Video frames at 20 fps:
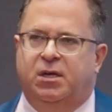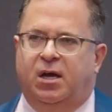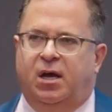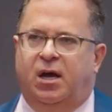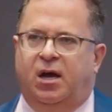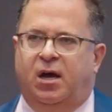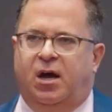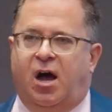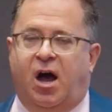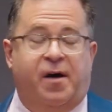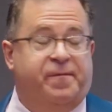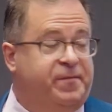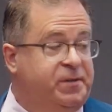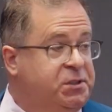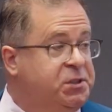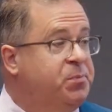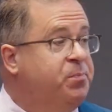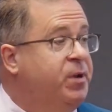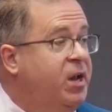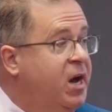office
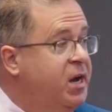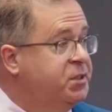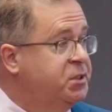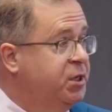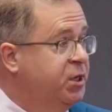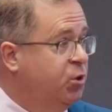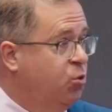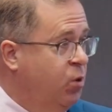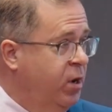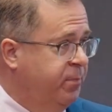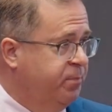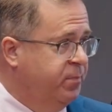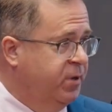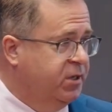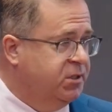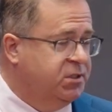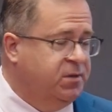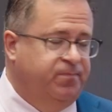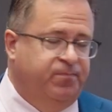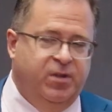supplies and
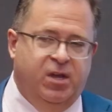equipment.